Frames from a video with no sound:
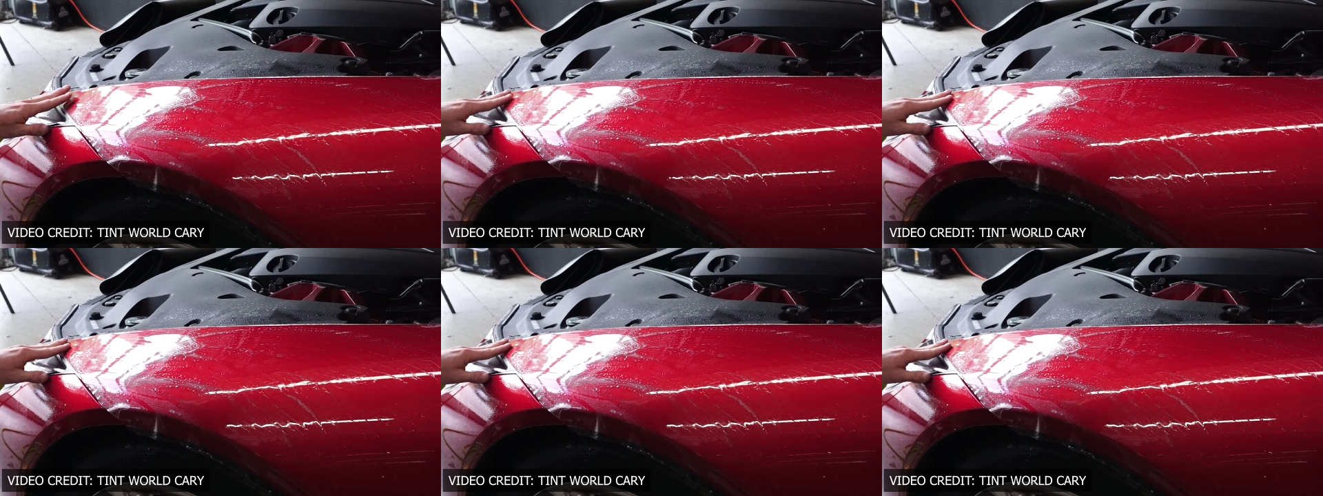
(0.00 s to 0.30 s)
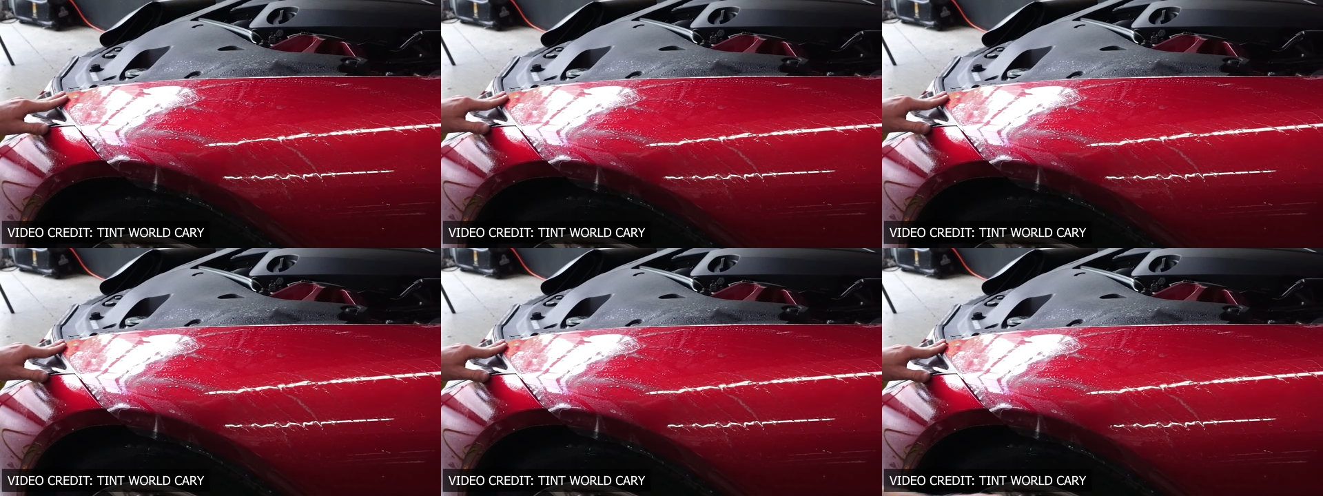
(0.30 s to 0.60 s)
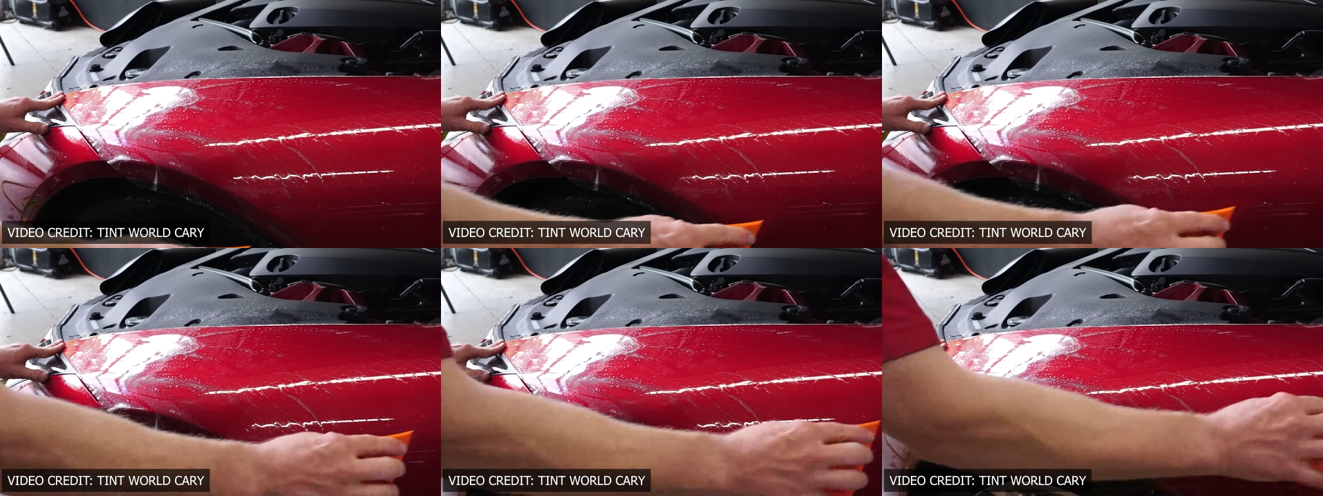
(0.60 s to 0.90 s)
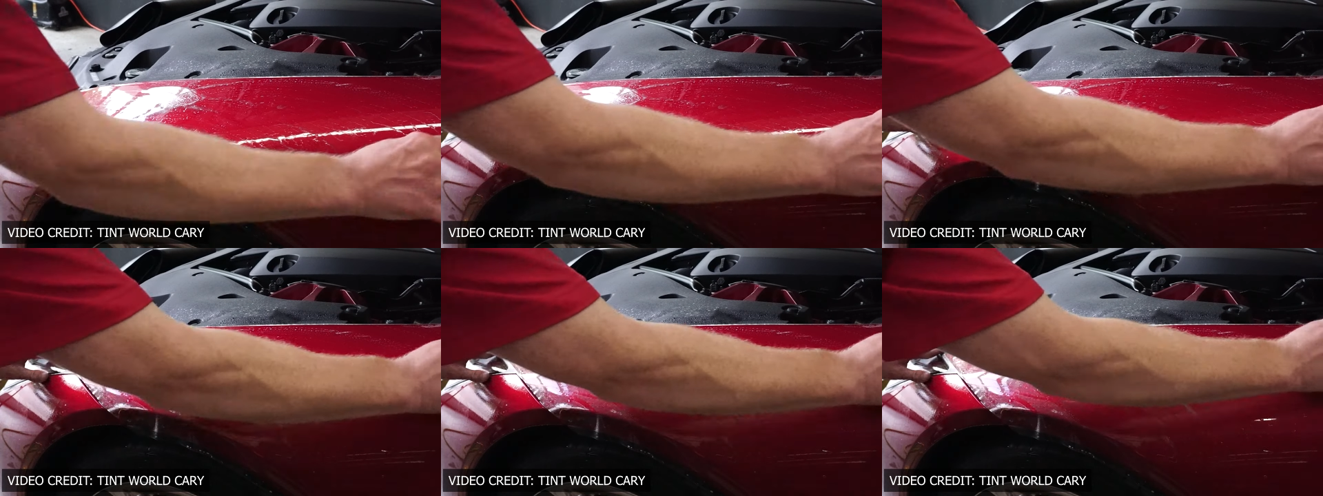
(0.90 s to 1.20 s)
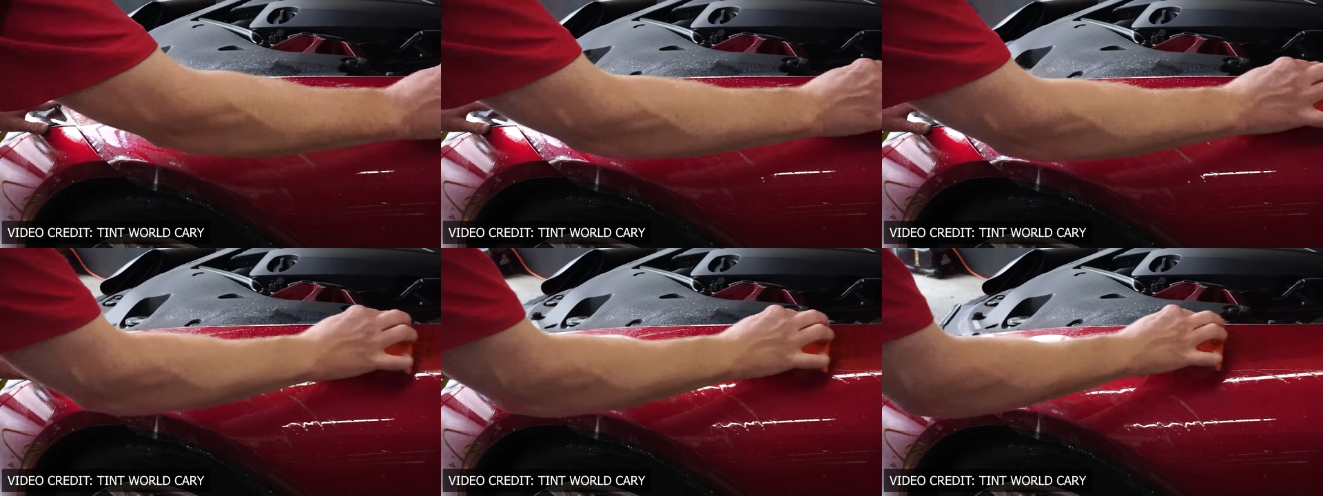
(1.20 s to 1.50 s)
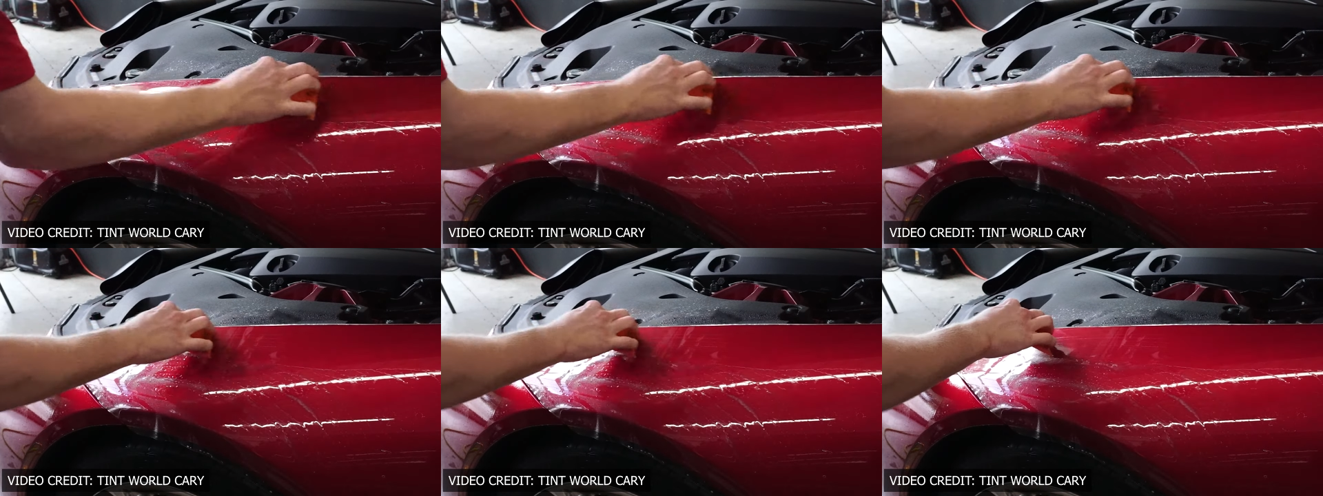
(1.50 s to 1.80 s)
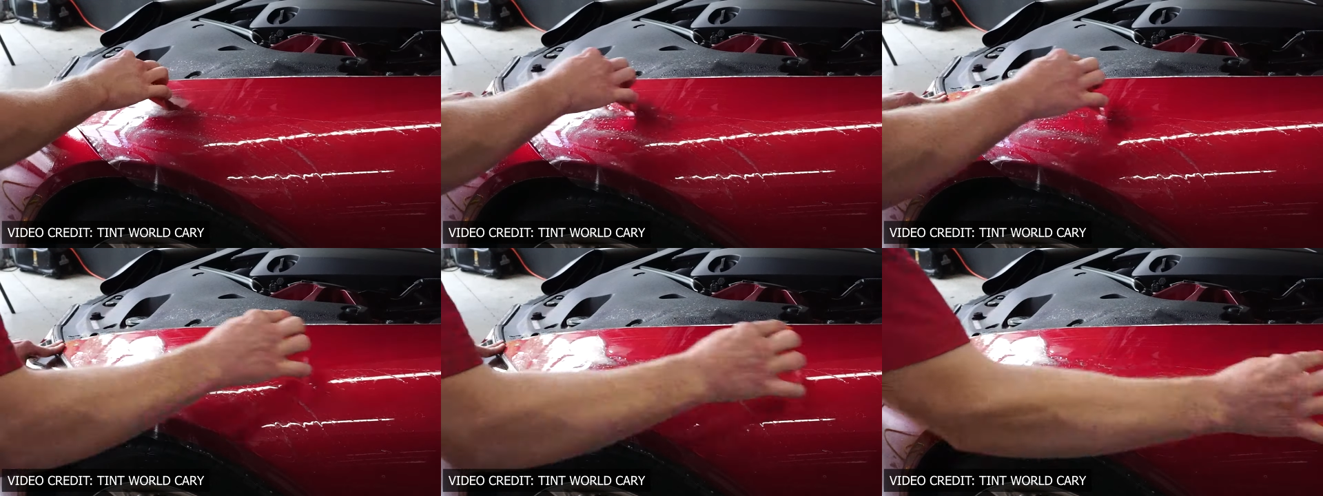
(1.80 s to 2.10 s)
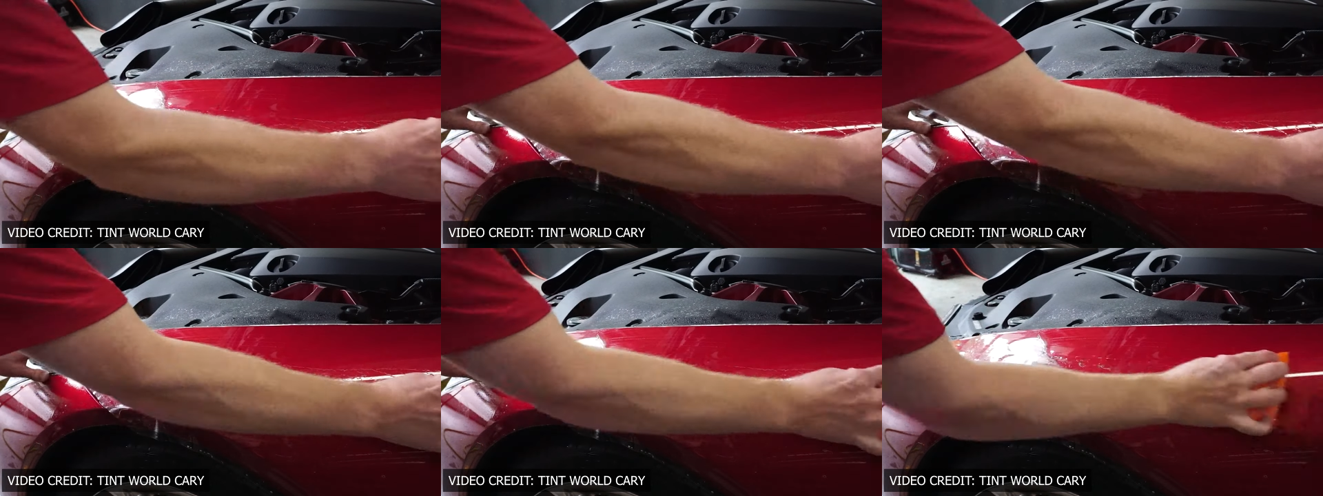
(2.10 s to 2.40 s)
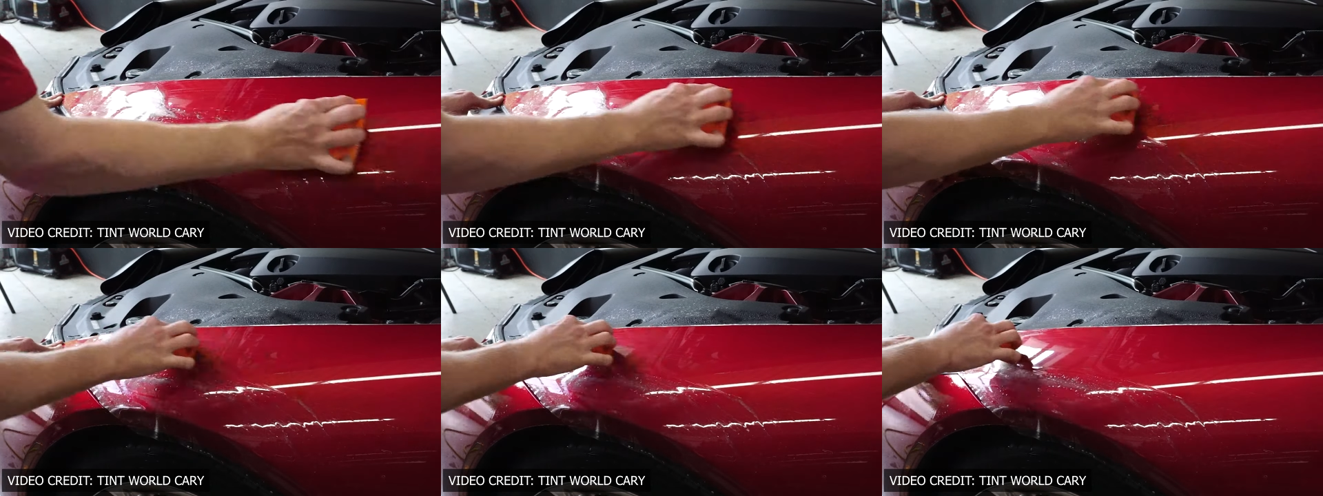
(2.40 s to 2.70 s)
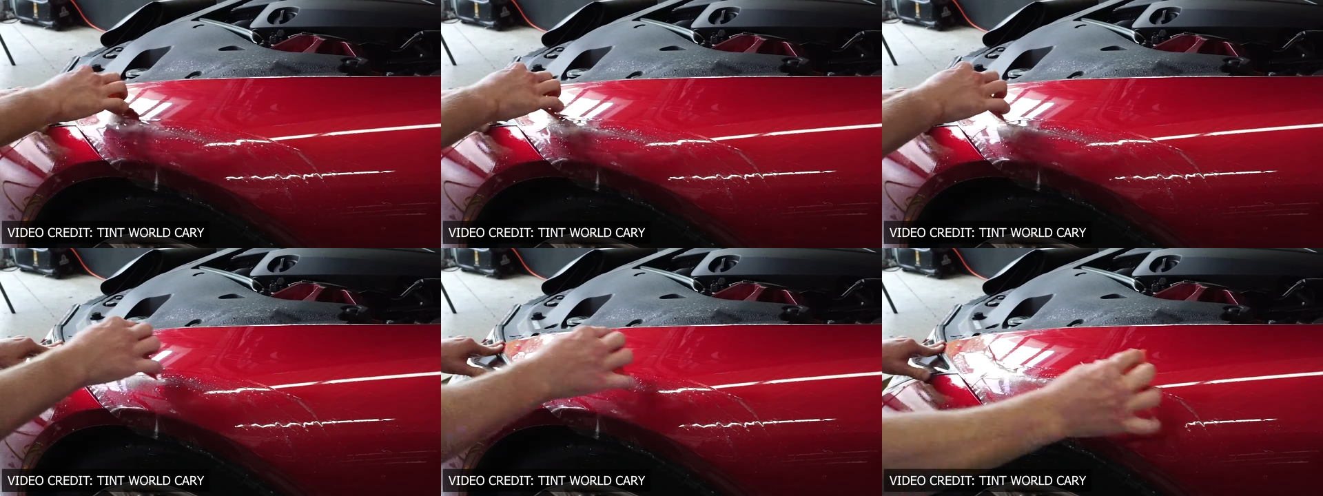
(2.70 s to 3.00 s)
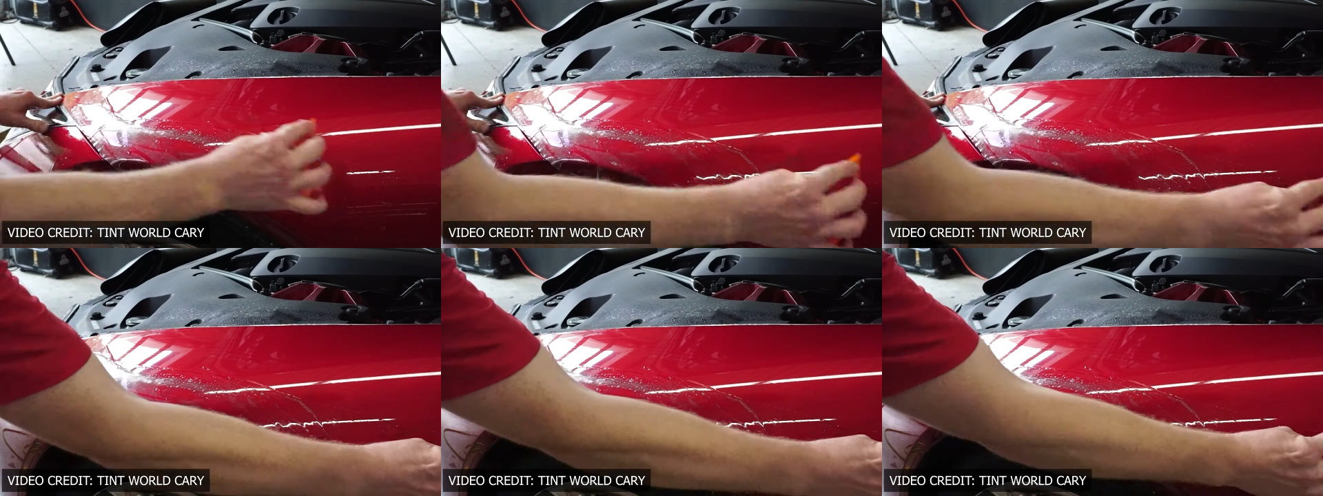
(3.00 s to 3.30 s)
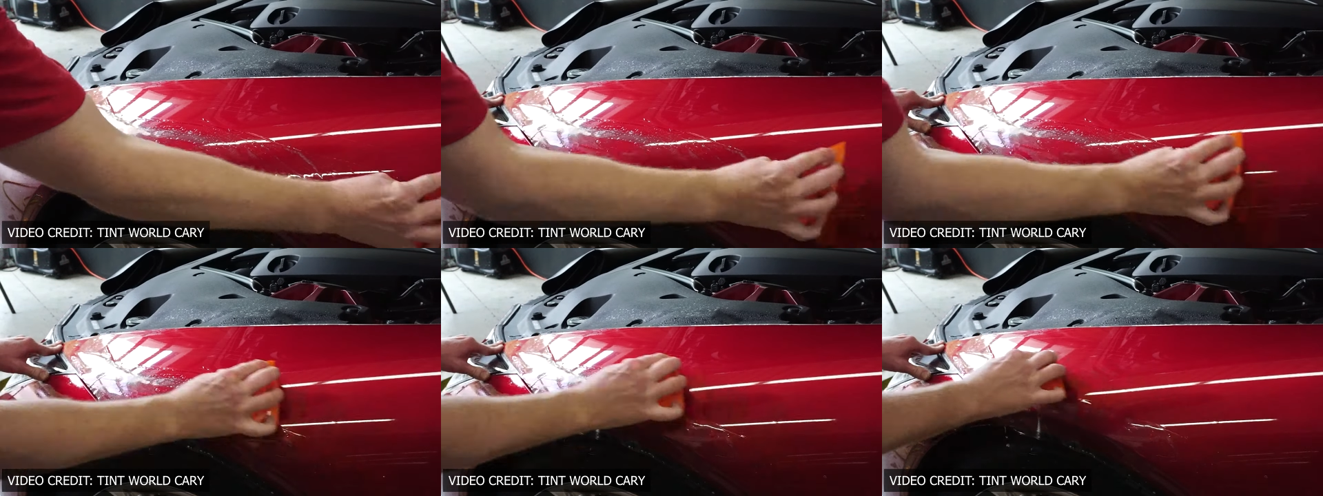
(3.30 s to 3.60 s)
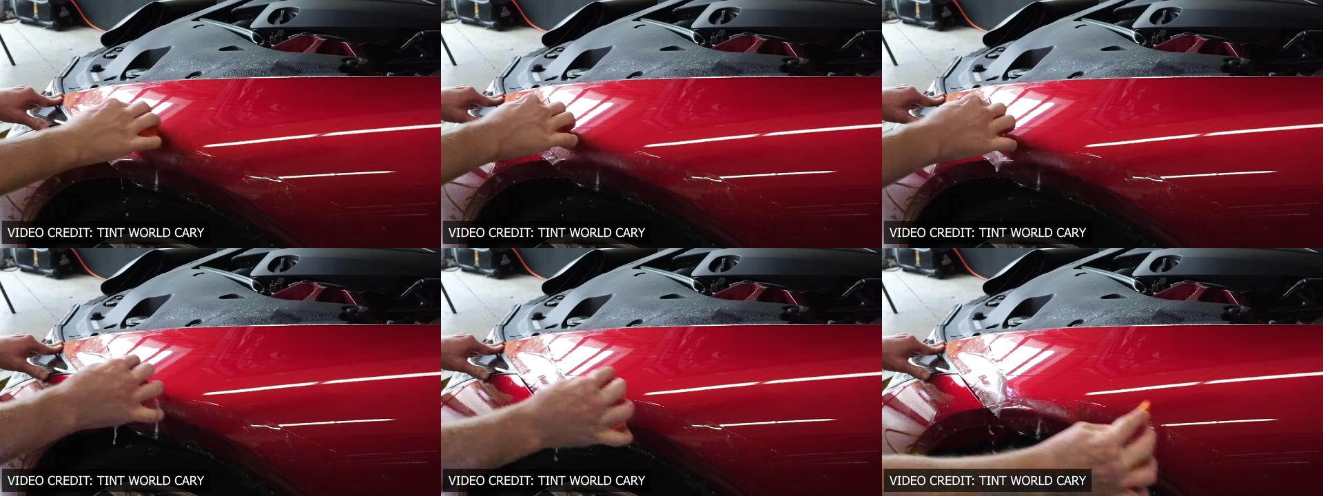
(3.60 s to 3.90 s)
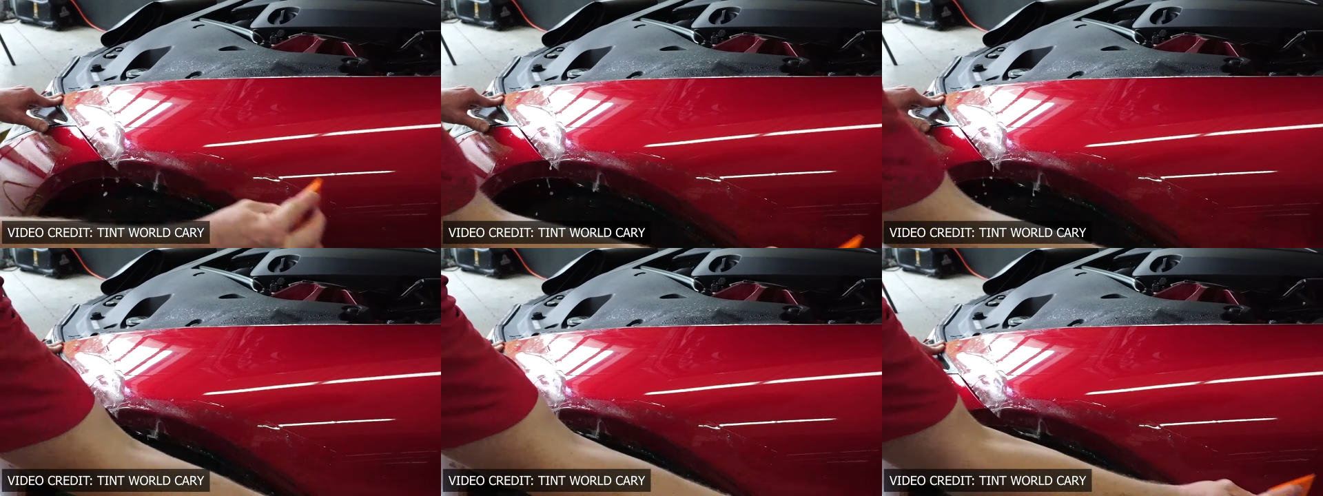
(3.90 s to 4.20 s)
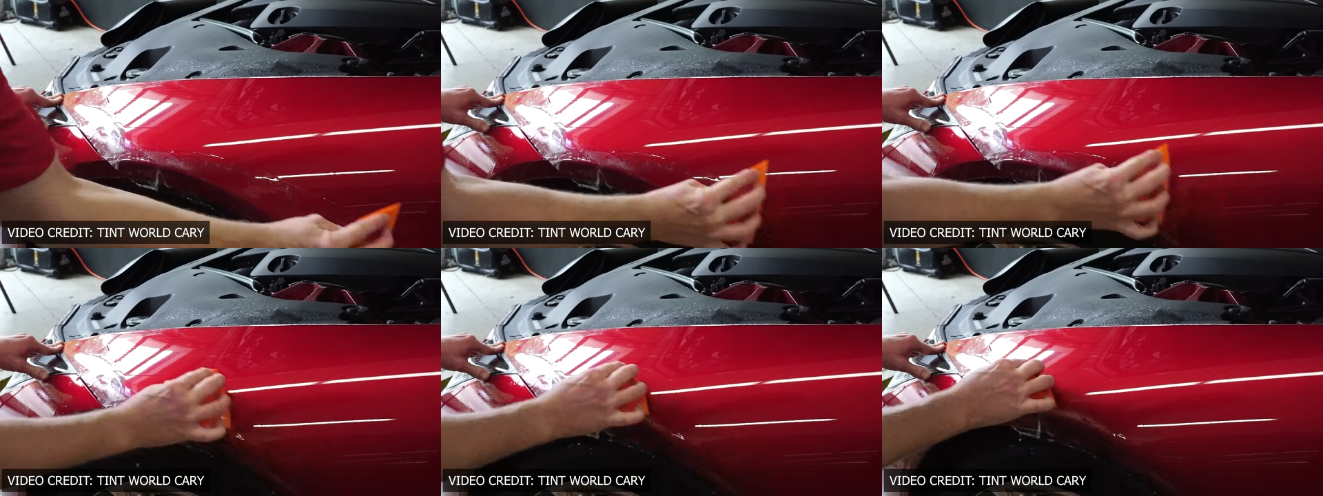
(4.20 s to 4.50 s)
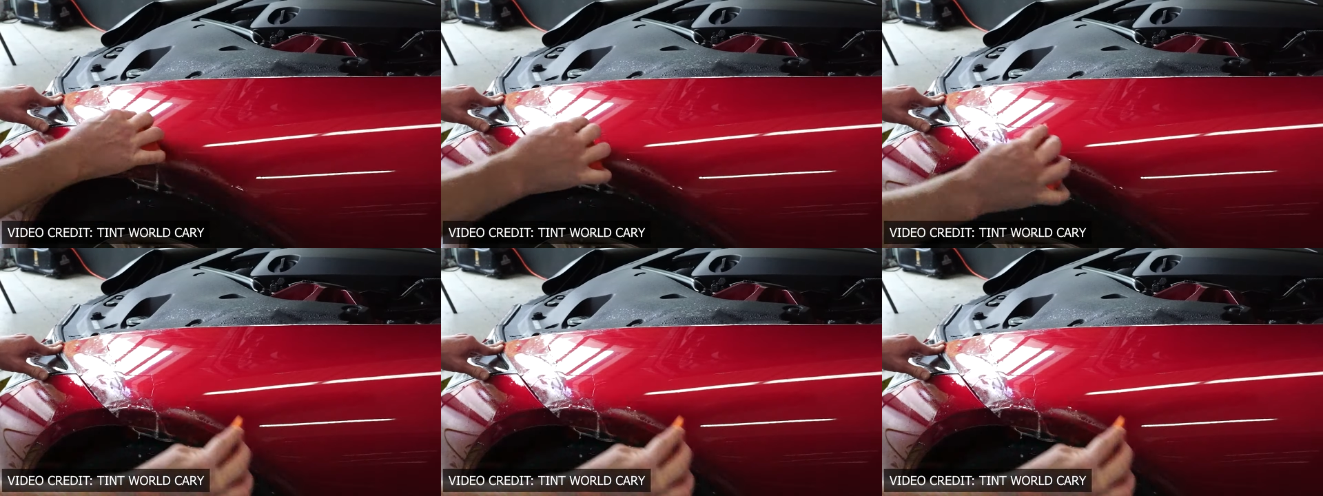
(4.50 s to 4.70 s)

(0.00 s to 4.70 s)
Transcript: Nobody's mouth can be seen.